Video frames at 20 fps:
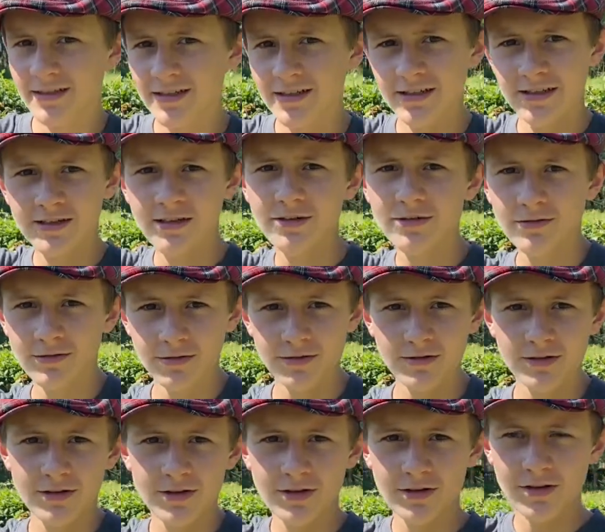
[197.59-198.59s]
You know,
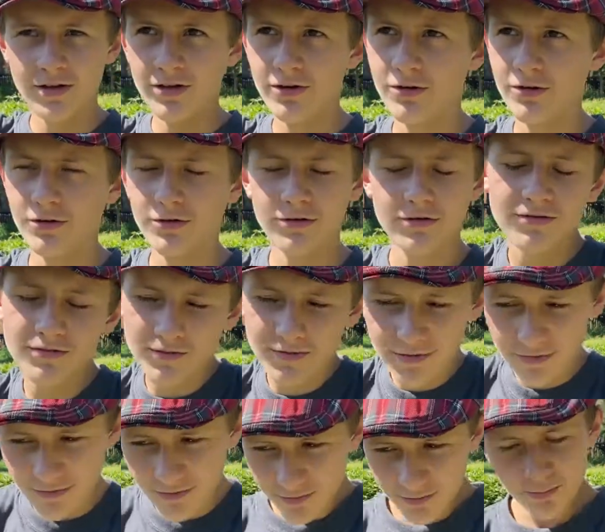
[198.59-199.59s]
you
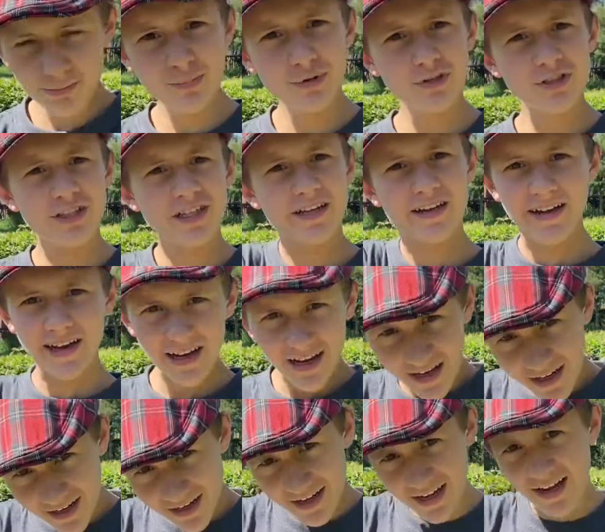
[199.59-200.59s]
push it
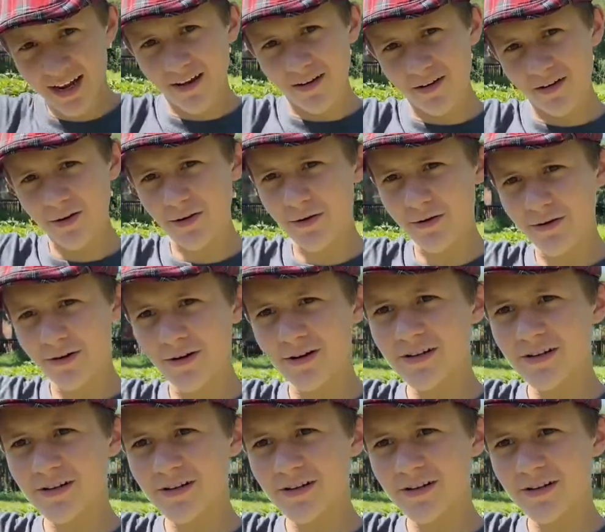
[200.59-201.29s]
in and you